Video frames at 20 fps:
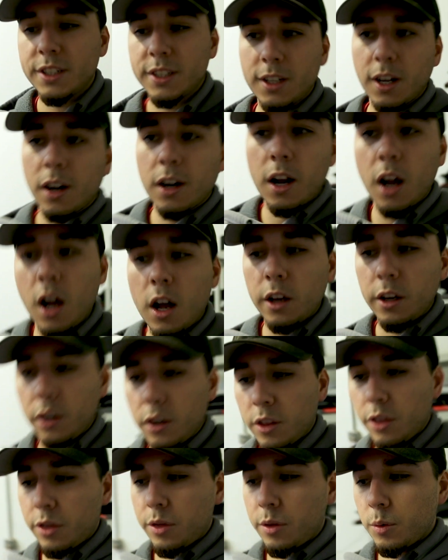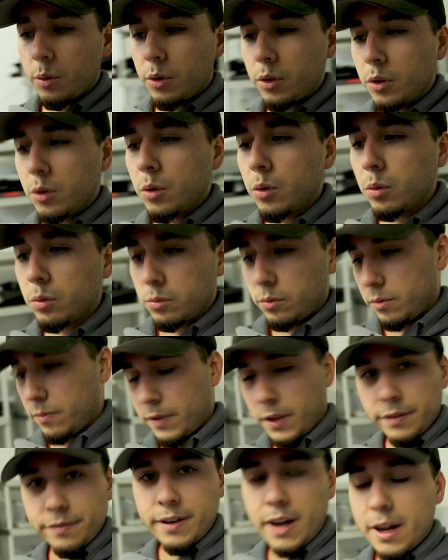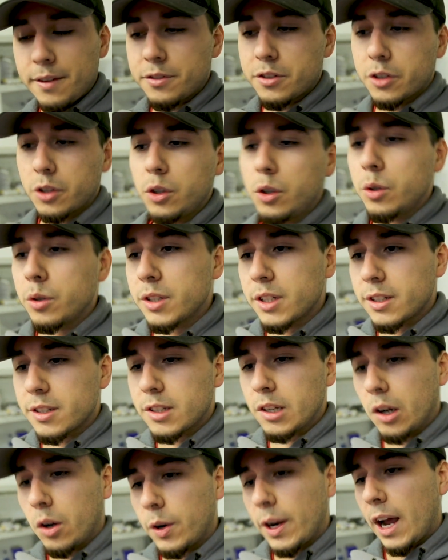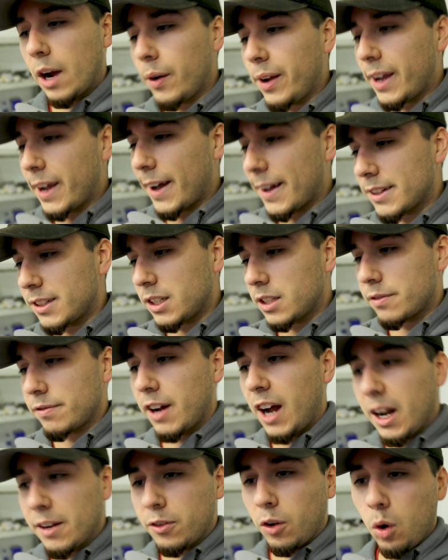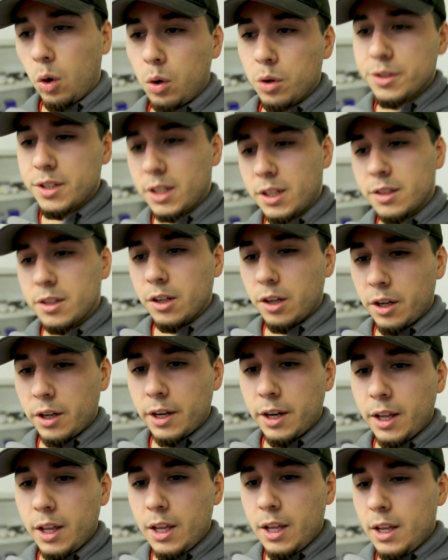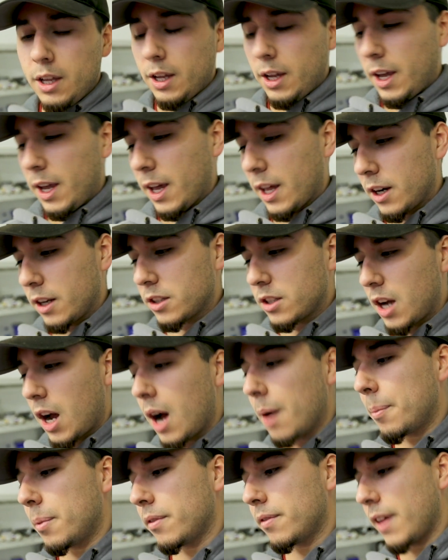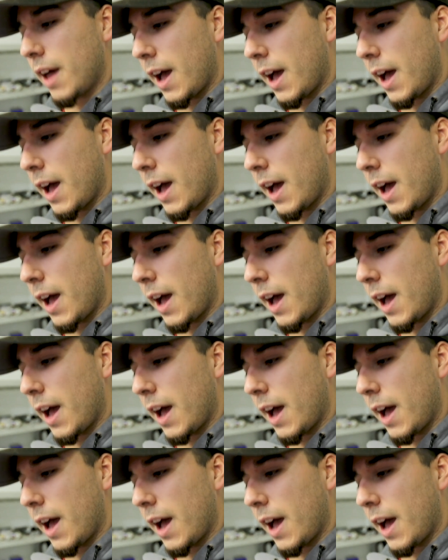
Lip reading: stuck on through the 5 screws. And so now he has these 5 holes in his hood, and on top of